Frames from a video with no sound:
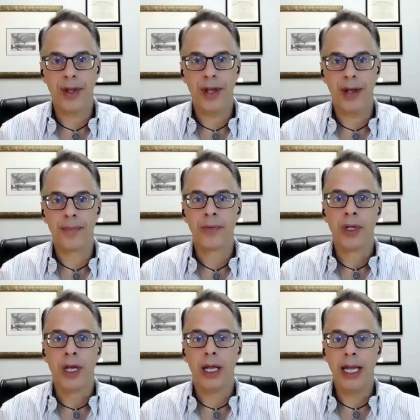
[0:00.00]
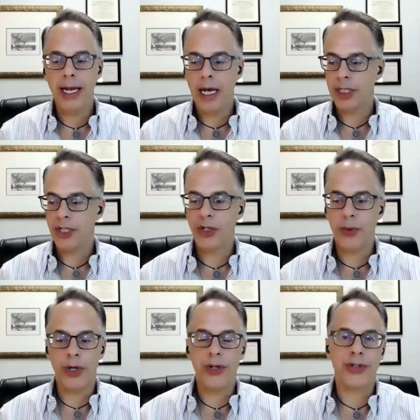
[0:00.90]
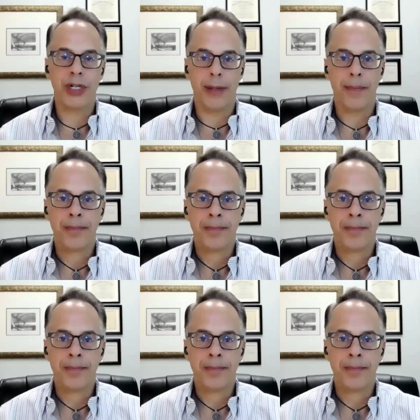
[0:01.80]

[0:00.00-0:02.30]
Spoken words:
Yeah. Elaine, how about you? What are you seeing?